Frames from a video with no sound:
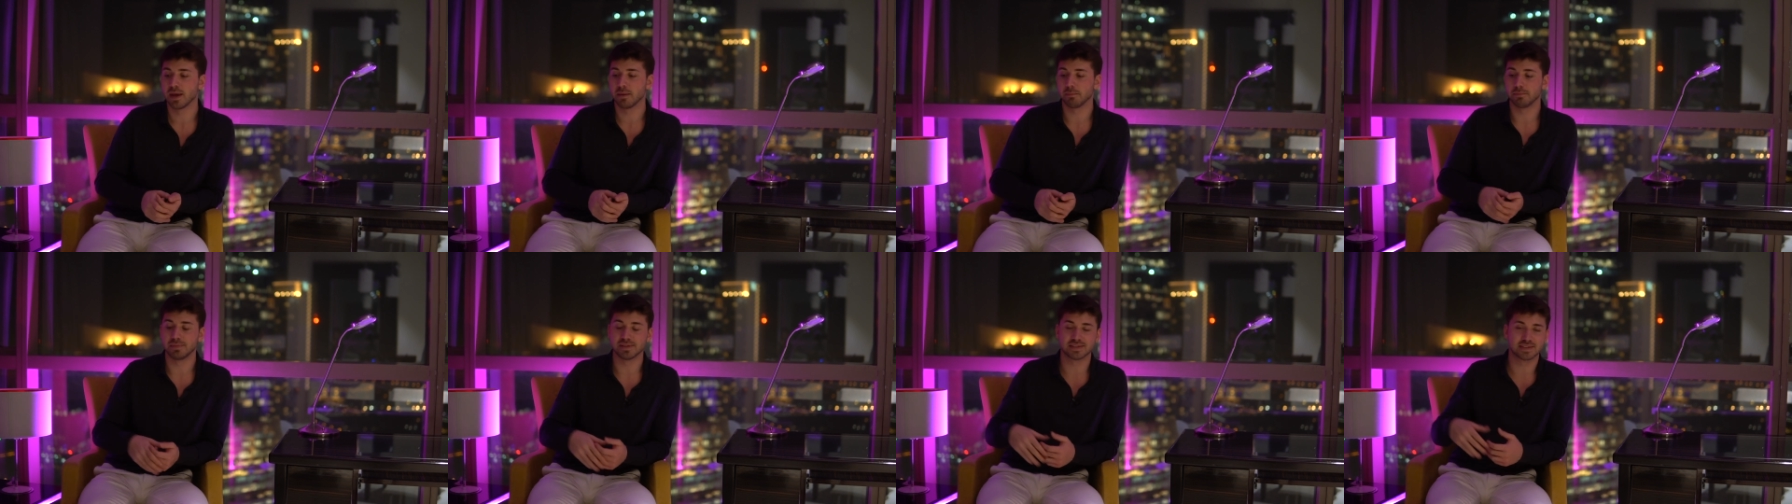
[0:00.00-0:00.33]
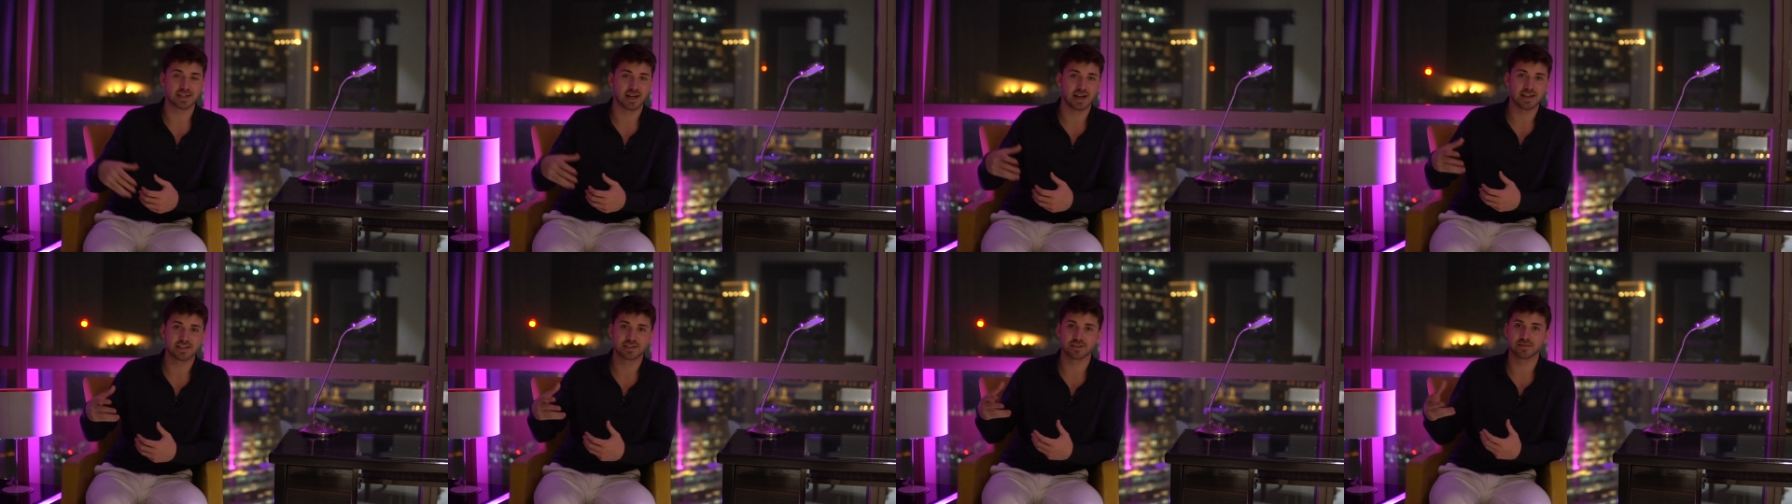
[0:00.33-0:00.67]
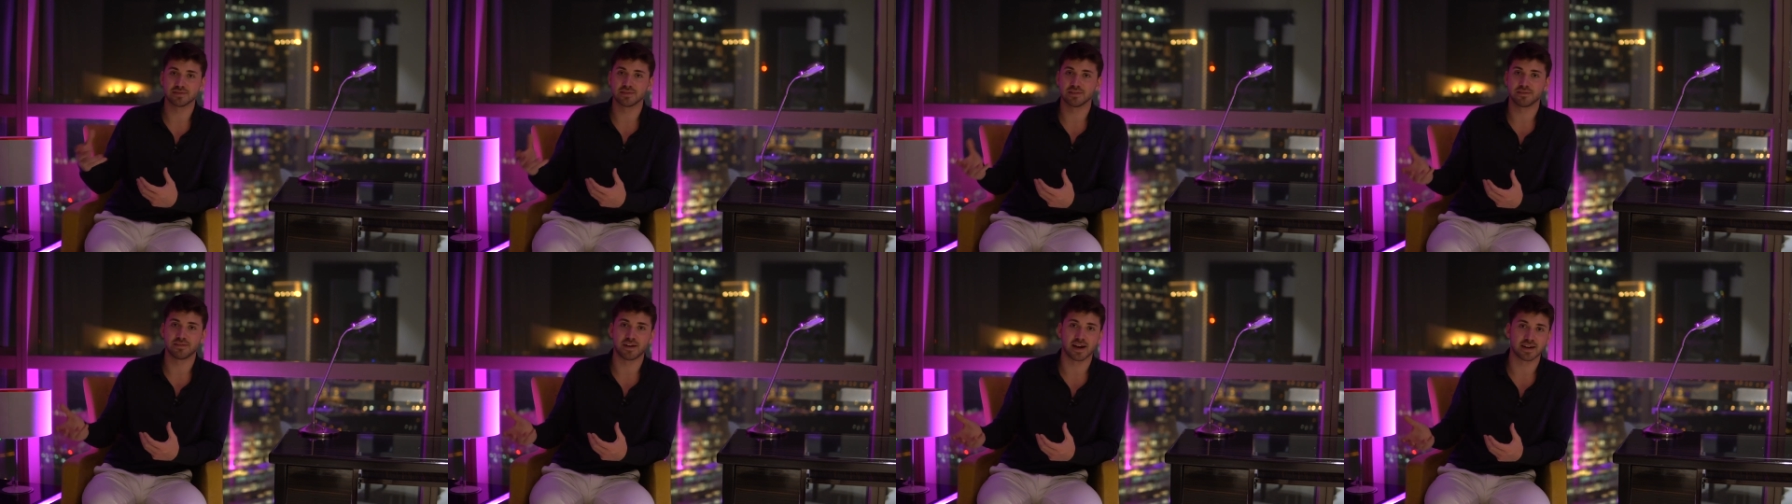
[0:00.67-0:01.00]
besides
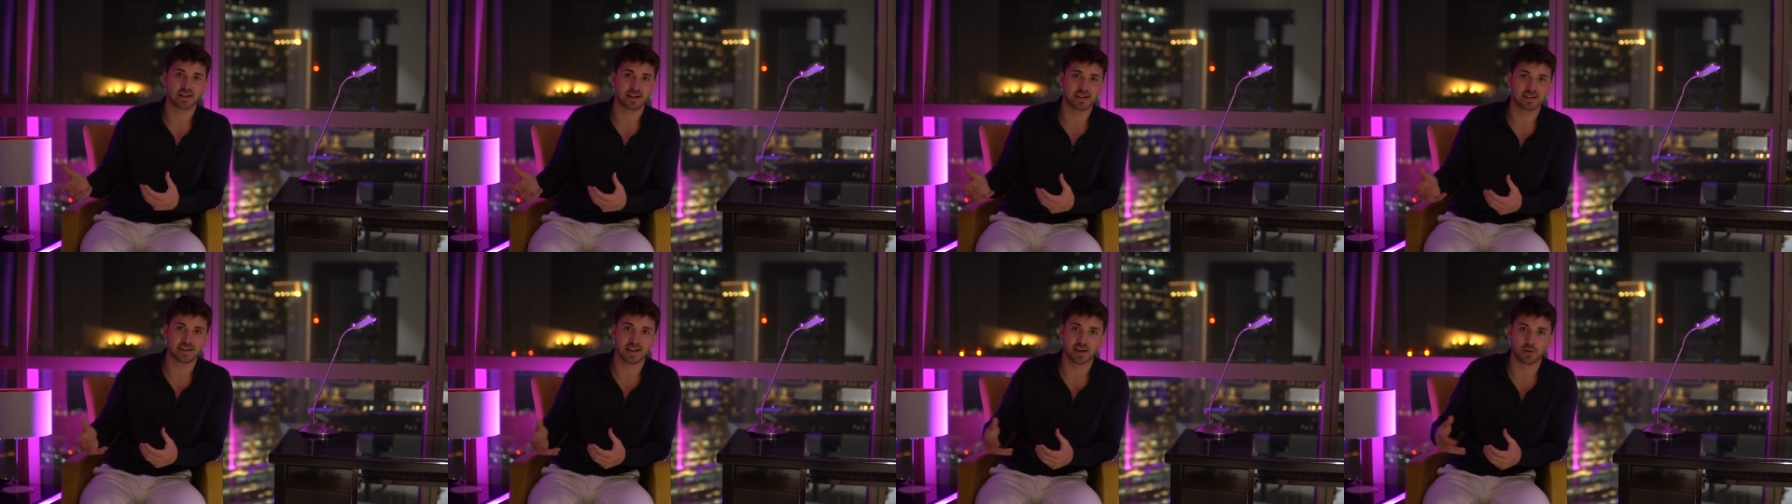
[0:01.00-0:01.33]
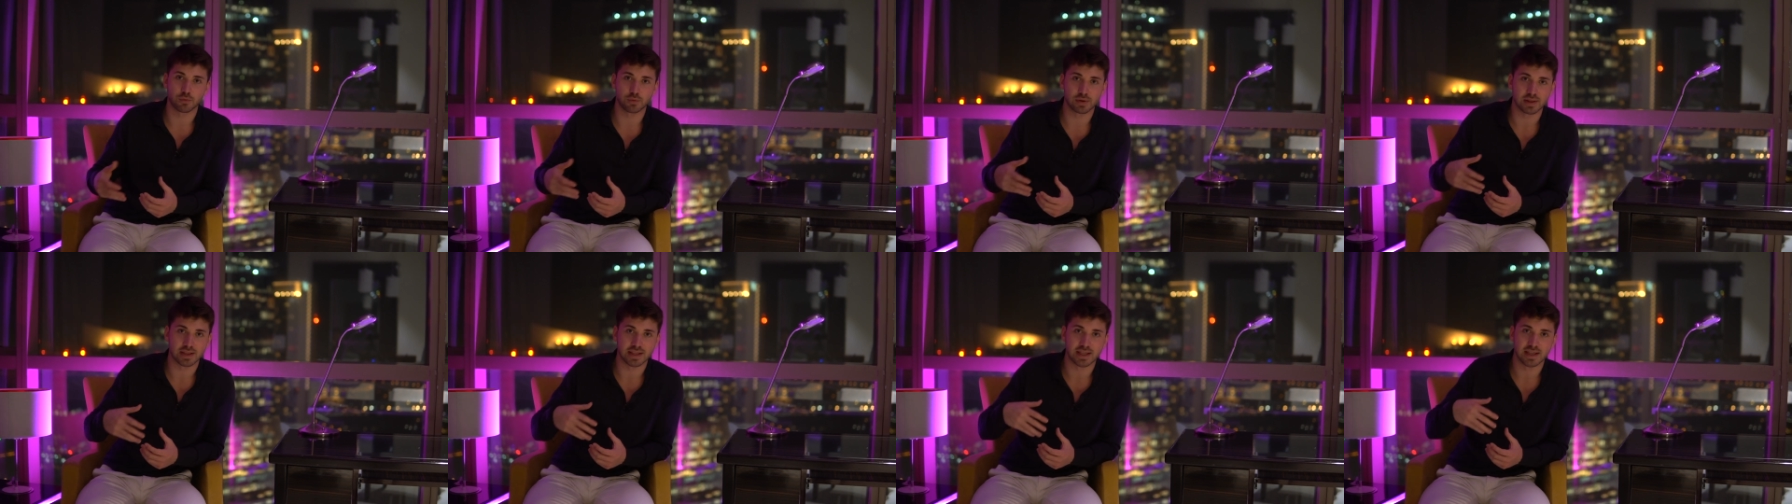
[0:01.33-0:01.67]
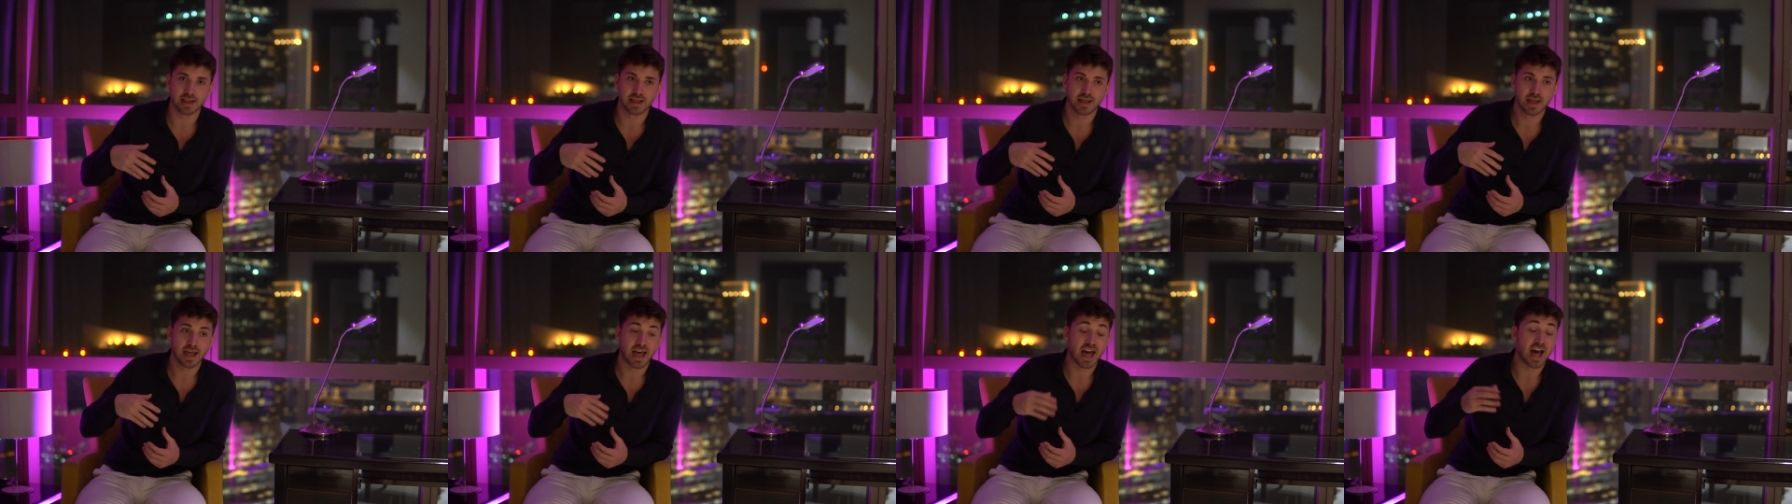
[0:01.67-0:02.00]
of the fact that they really